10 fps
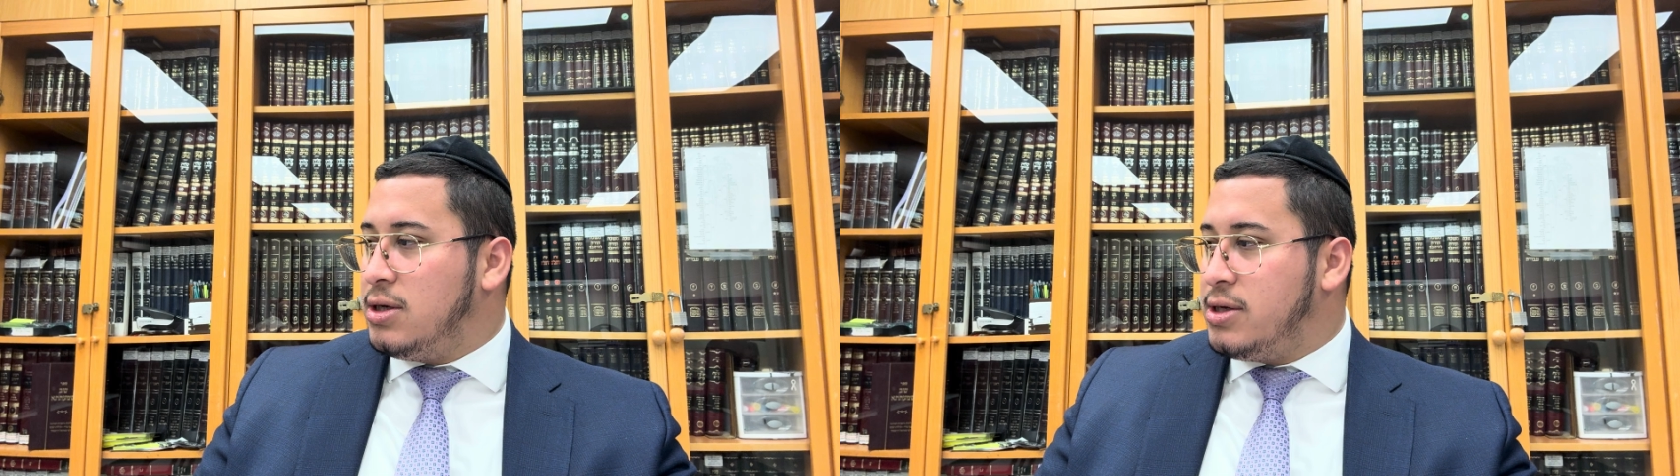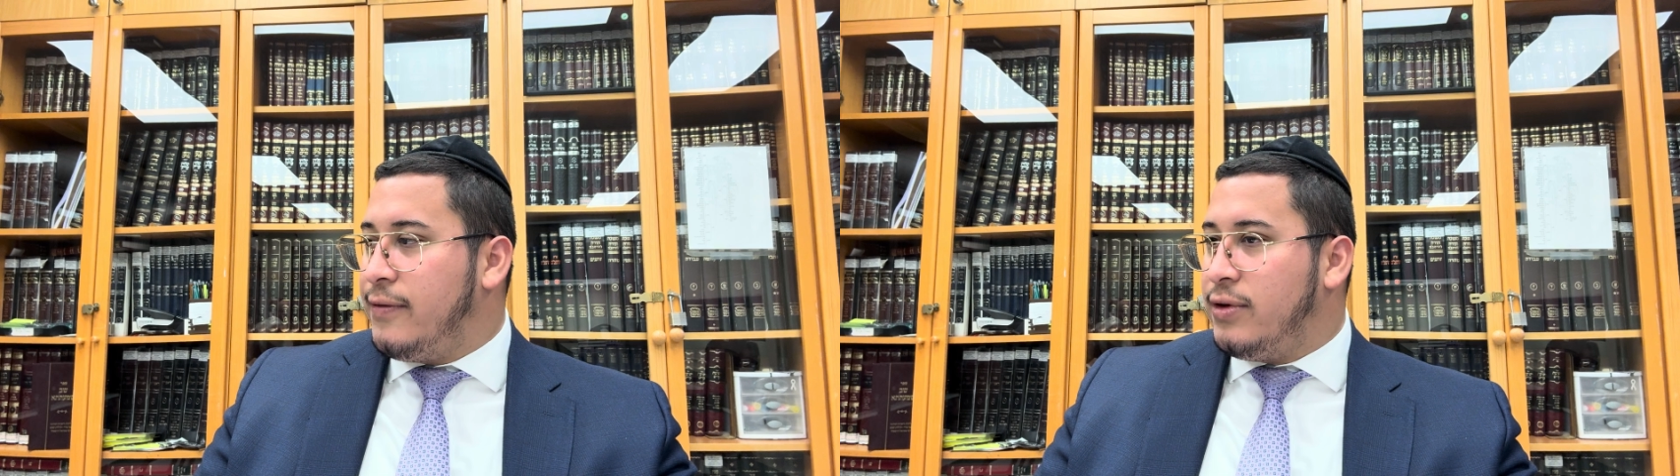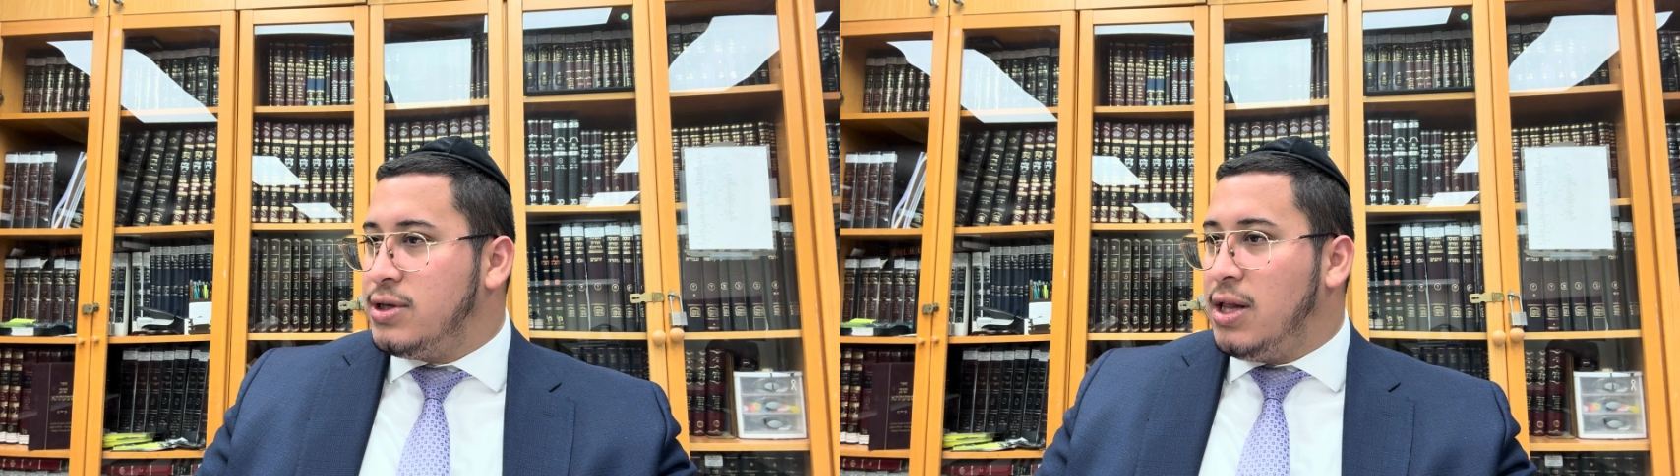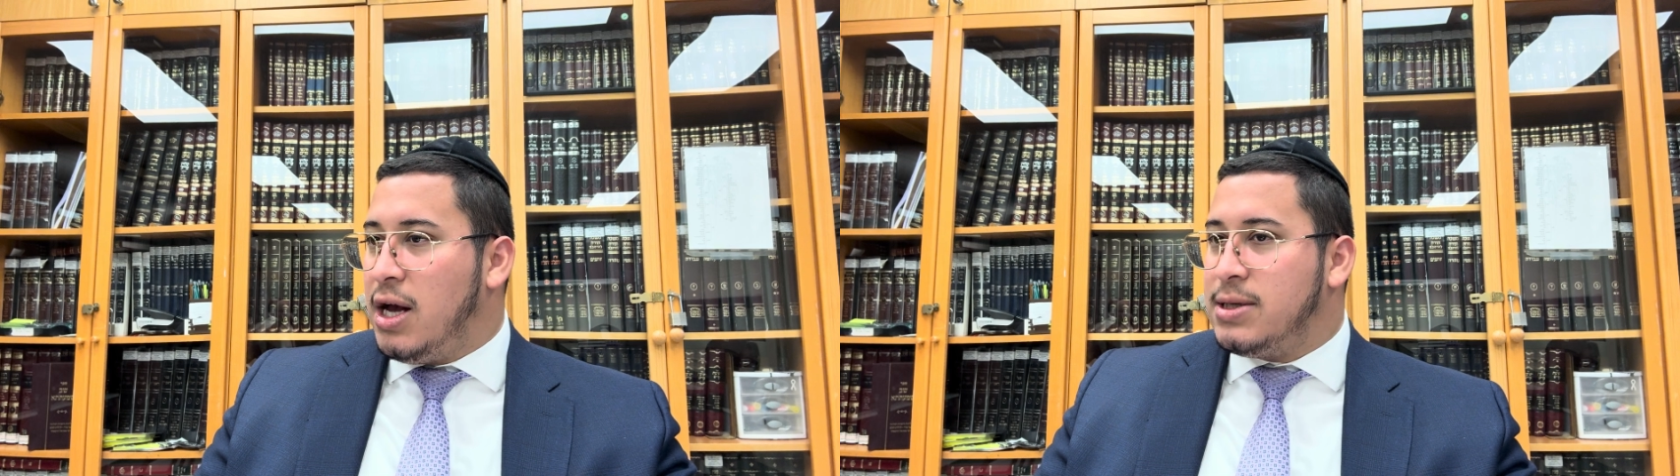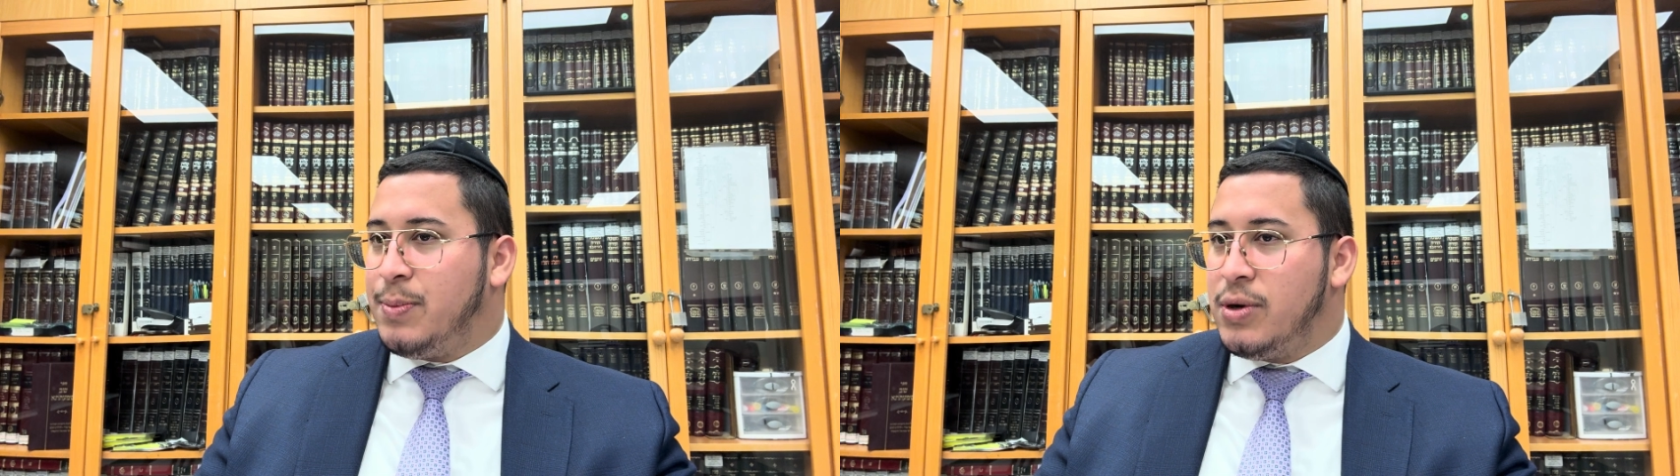is if there's a
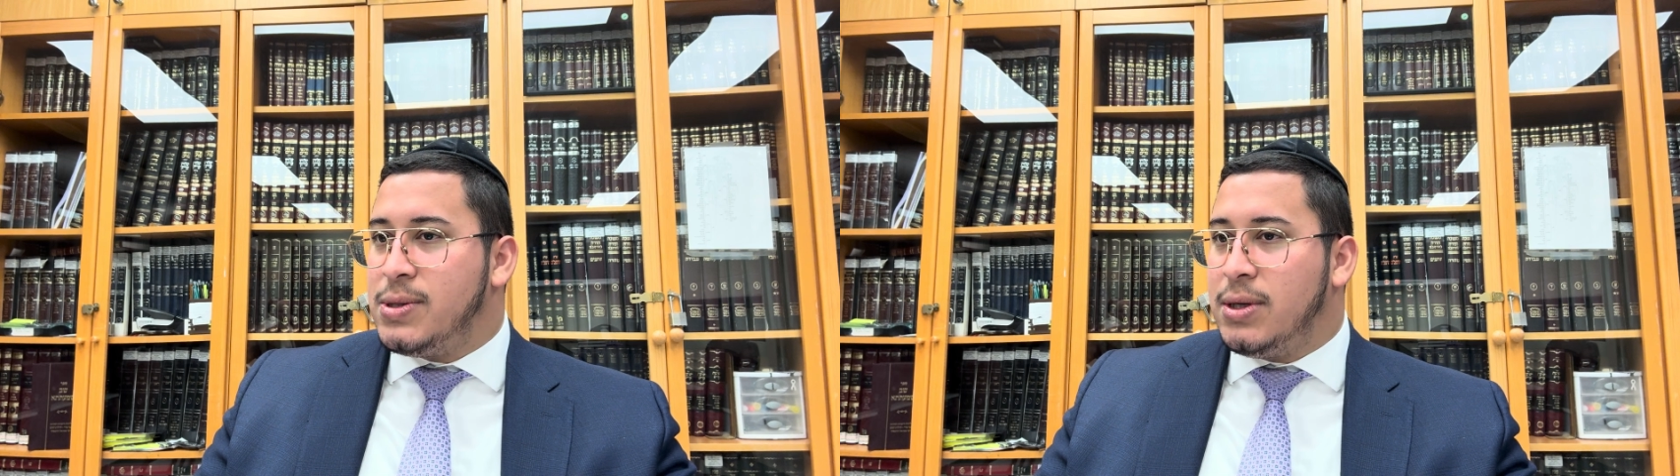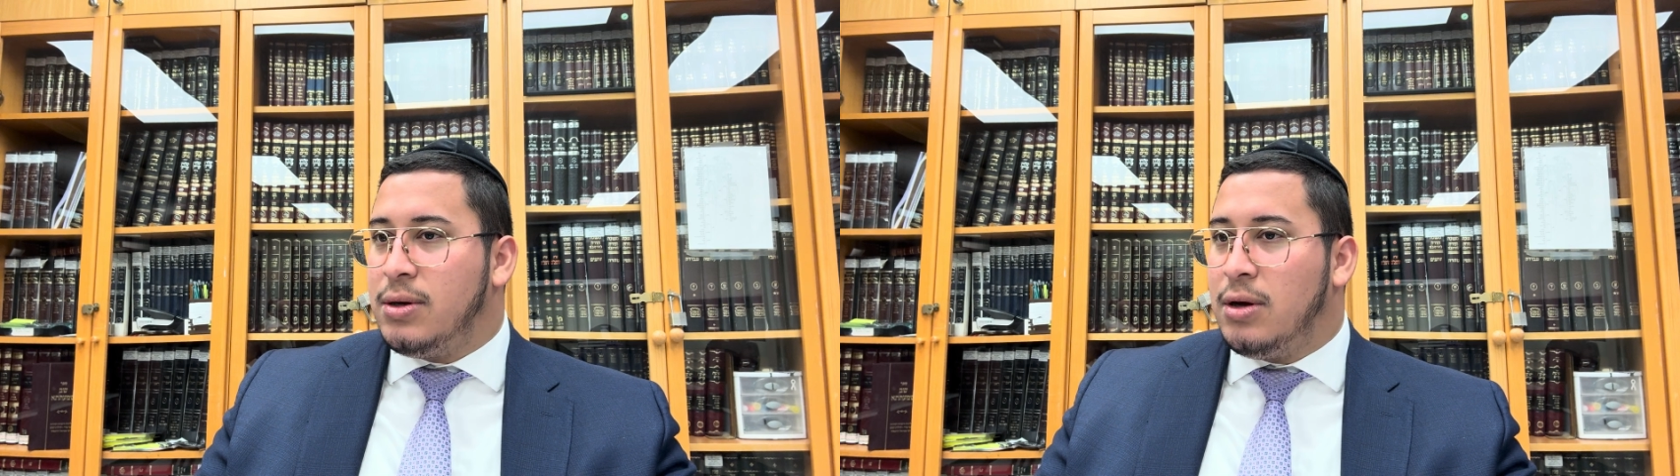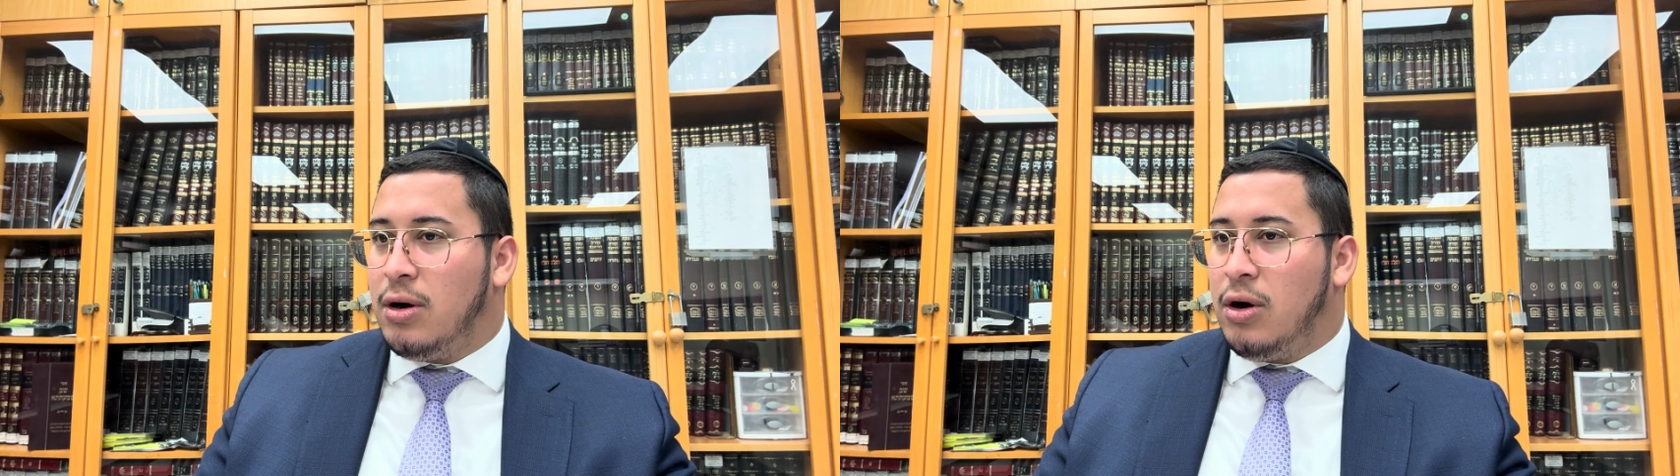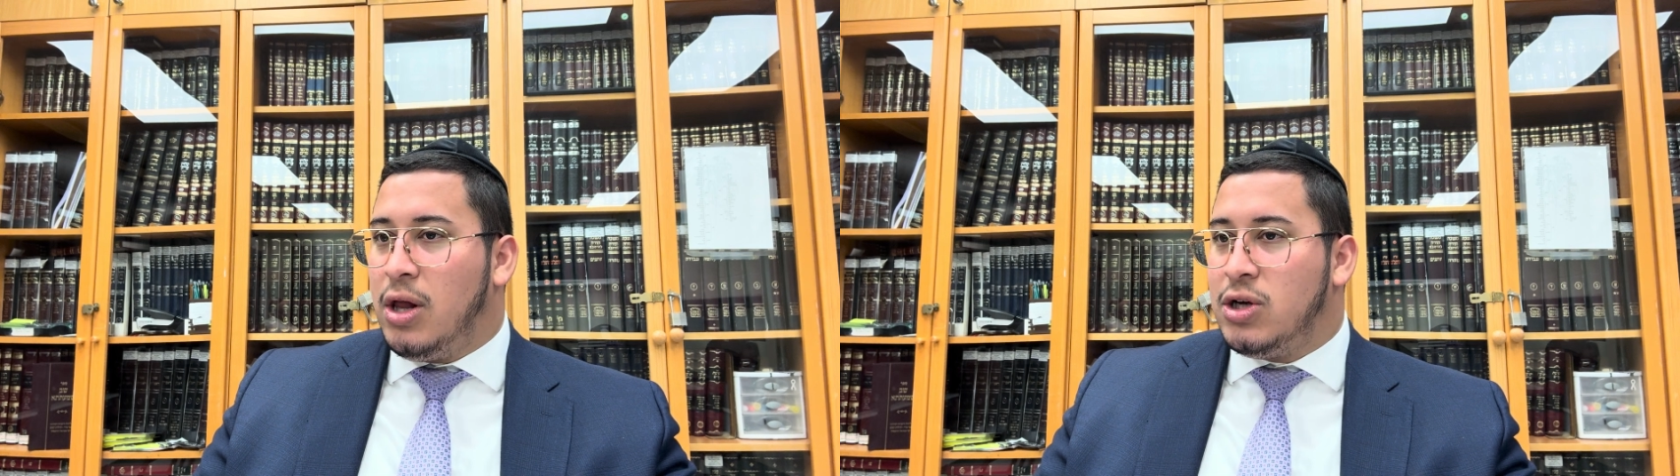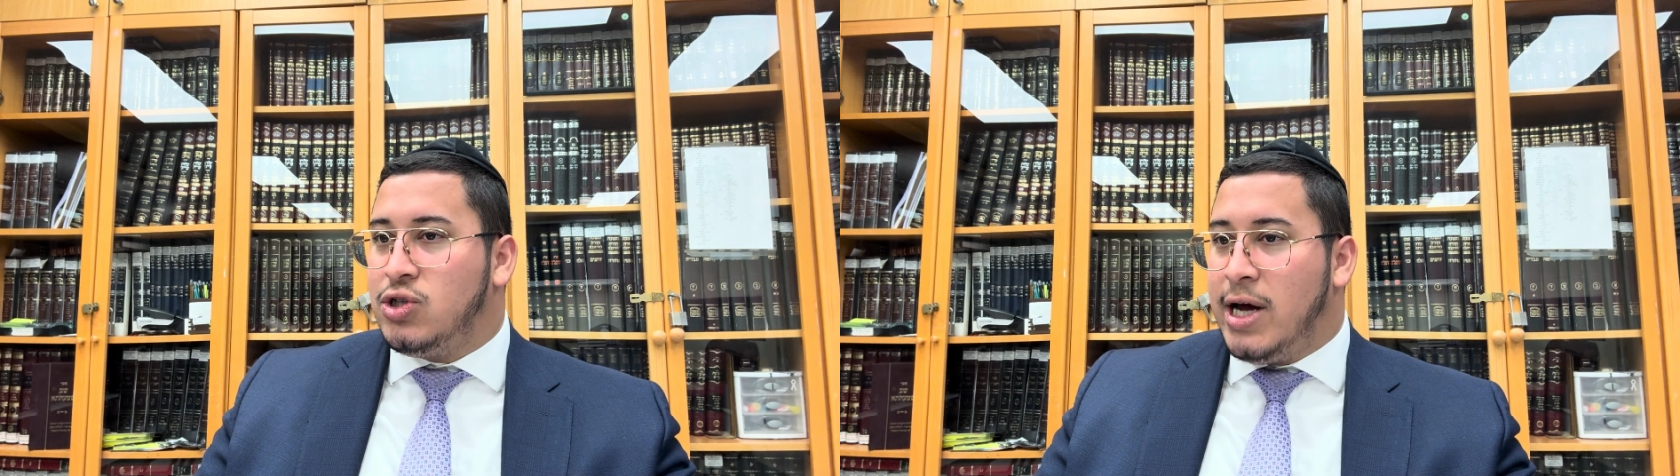lost person or a
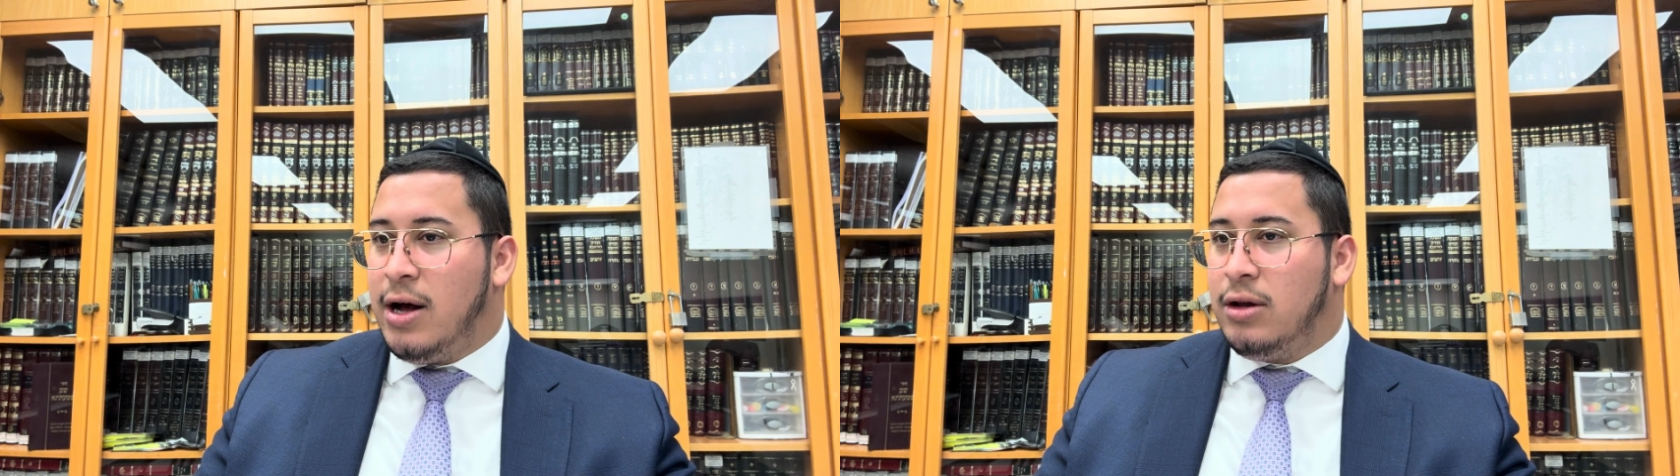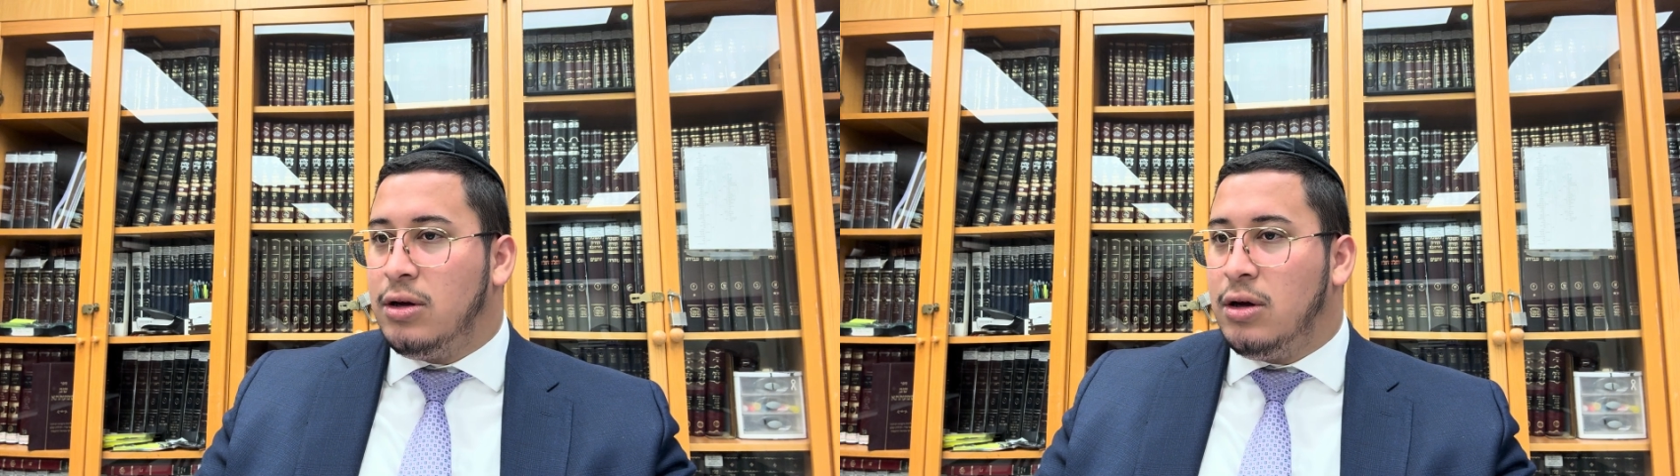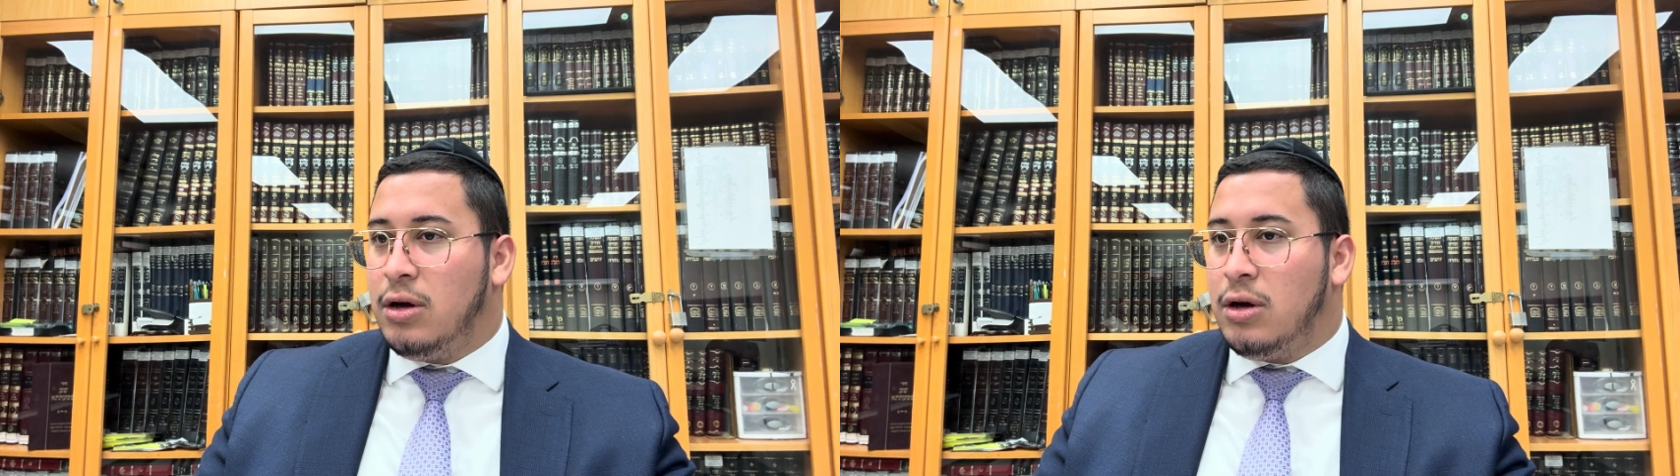lost child,